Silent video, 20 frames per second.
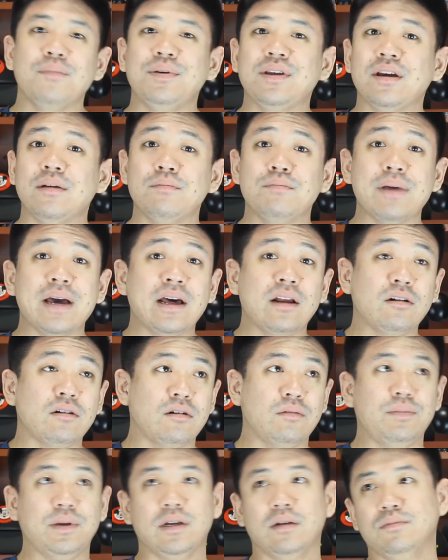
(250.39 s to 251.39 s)
become
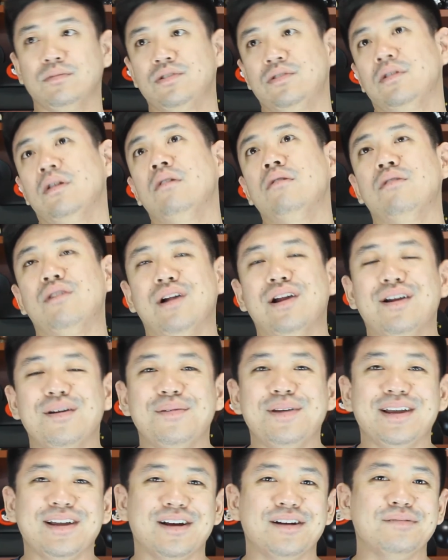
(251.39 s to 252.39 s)
better, become slower,
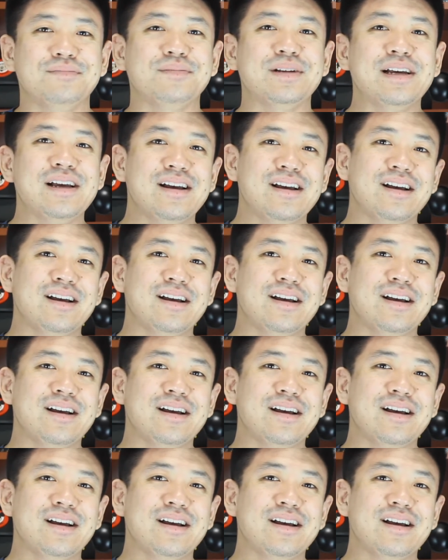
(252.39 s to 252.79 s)
become,